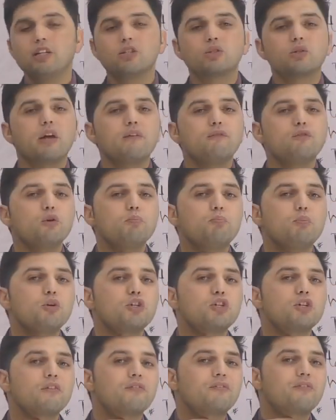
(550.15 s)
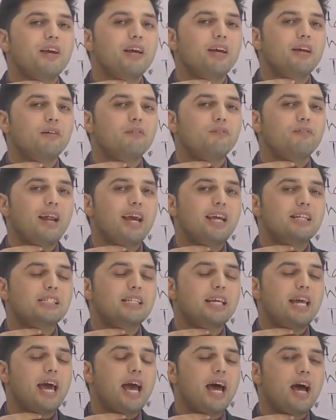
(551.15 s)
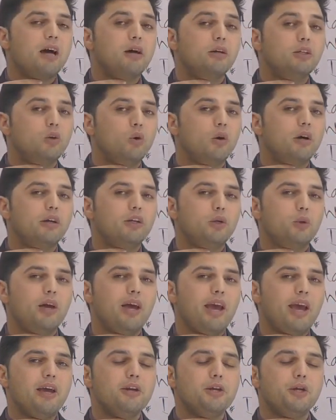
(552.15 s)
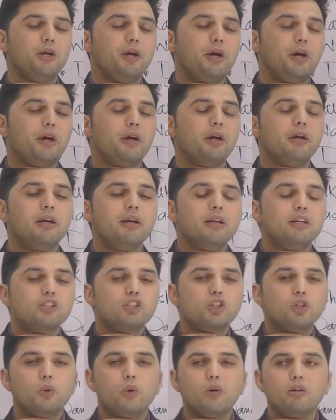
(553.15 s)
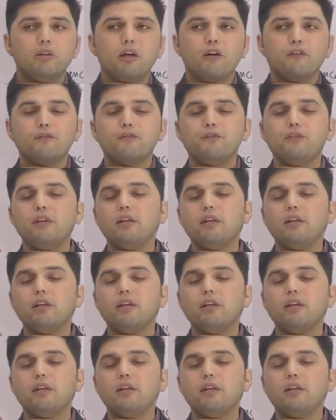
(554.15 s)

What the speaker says: so if you put your face here, your hand here, so you will